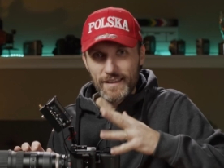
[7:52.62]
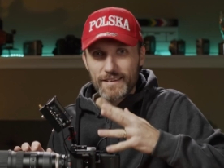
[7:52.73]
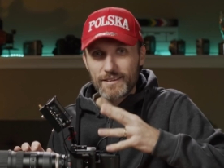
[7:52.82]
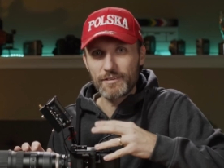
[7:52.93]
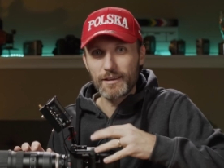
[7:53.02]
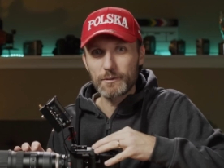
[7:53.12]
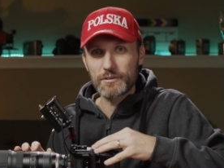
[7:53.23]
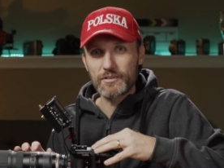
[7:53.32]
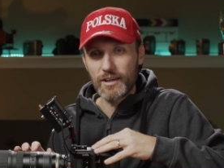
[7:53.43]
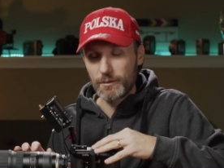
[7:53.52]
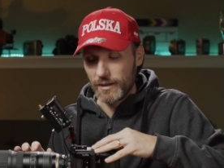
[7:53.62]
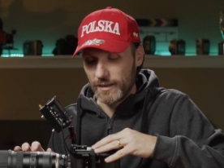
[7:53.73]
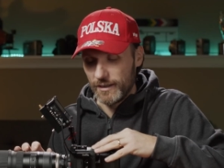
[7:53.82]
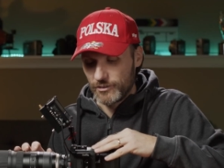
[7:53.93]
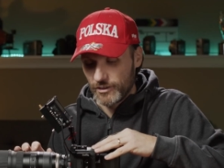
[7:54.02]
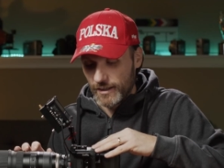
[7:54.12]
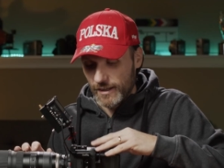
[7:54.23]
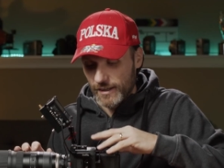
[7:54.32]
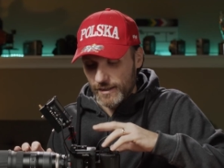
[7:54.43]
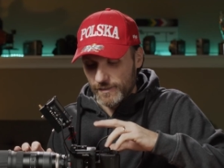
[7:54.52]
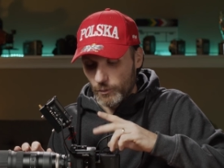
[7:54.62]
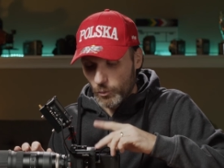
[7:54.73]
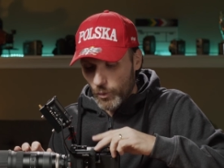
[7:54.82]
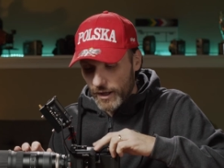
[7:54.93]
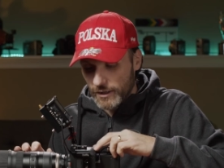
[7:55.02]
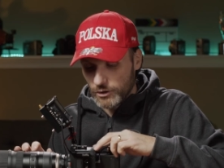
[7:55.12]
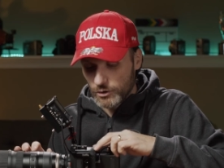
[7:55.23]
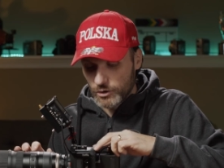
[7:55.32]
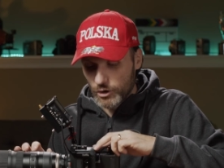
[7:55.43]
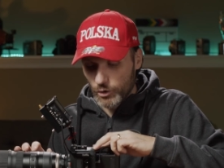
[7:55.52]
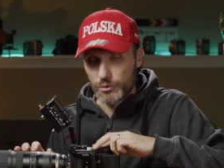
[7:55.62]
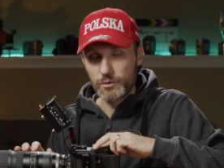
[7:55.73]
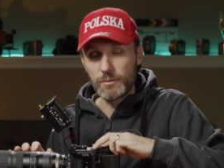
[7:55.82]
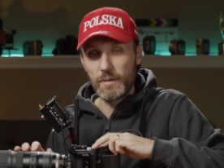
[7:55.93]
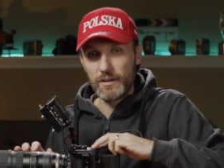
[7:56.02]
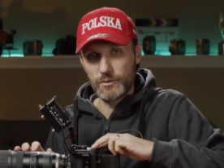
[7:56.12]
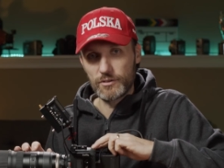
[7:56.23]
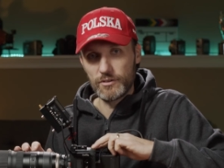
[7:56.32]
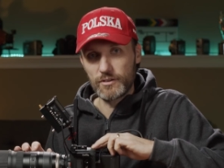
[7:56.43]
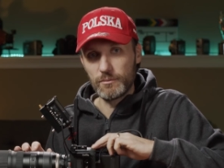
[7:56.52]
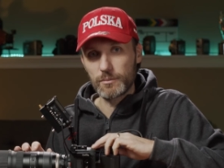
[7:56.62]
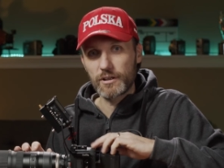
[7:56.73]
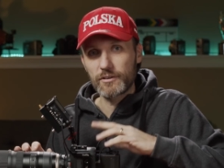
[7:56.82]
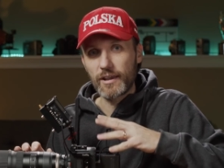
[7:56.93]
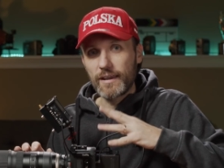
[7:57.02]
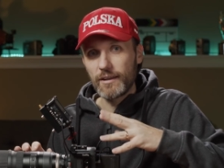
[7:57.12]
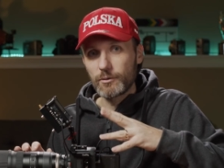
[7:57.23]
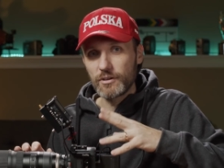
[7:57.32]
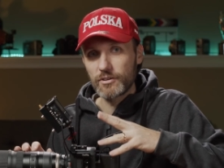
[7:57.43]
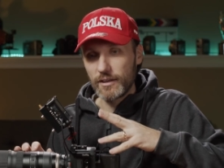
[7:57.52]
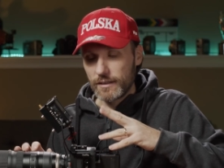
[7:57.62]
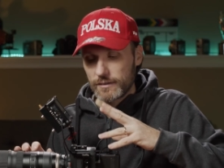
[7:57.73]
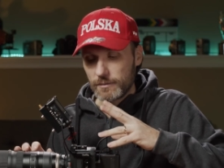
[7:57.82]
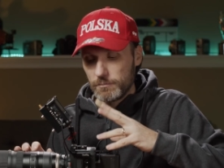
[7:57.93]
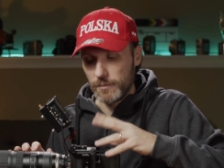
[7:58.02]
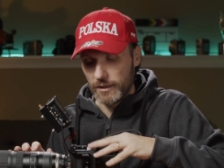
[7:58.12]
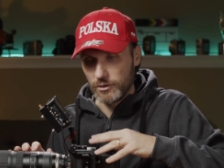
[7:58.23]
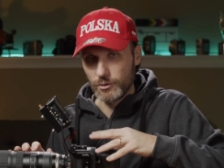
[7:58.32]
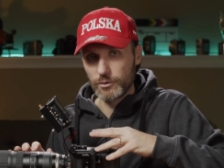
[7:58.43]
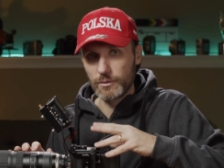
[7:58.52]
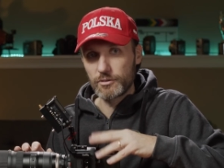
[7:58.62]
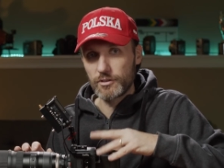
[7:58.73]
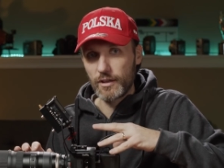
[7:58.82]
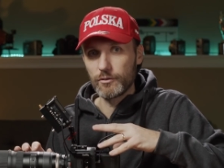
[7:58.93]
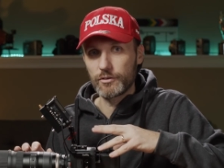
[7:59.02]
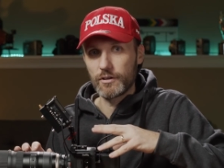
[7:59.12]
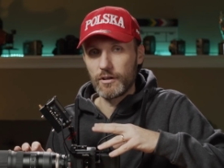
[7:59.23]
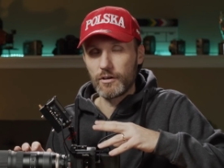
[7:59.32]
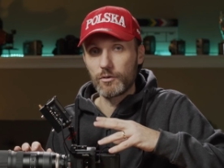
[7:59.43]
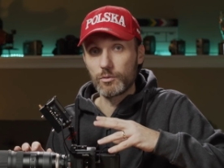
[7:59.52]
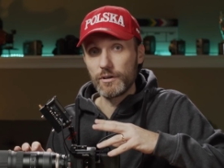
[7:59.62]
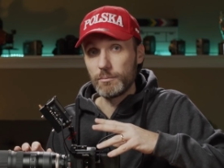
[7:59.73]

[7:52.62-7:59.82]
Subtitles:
negative thing about this camera is the way you go through the menu system. Because I can't really say that the menu themselves are really